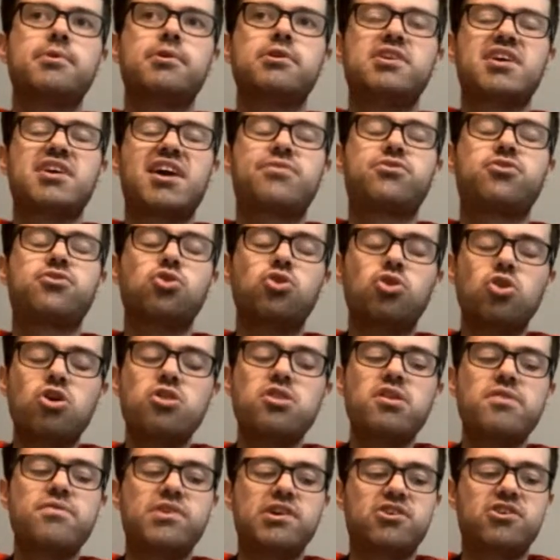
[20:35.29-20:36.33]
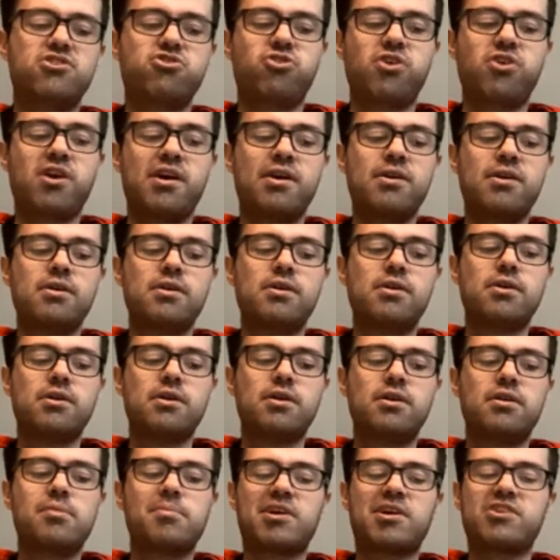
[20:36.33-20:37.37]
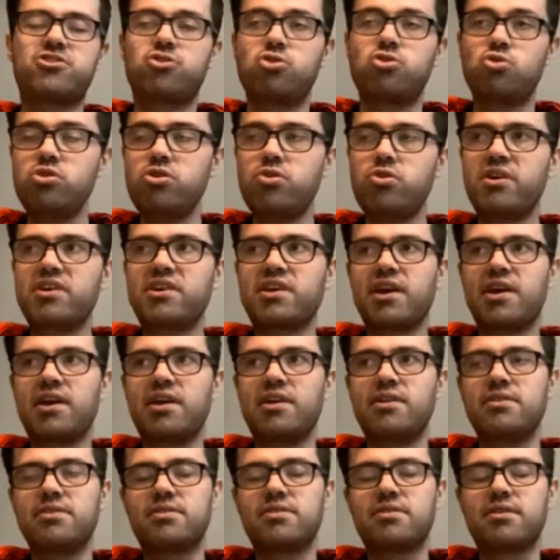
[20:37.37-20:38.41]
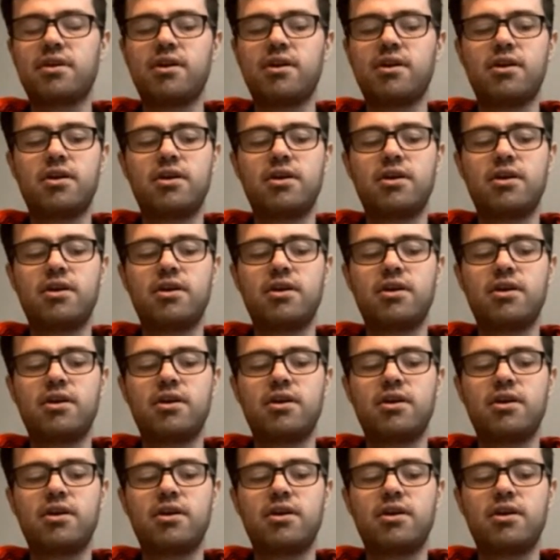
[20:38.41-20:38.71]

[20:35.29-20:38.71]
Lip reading: You have to earn the victory, no matter who you're against.